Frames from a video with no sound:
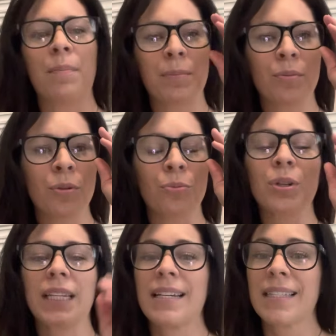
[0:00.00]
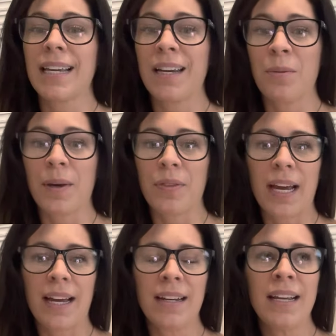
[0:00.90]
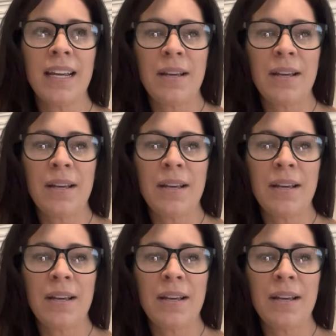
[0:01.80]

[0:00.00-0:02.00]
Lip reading: I'm really excited about that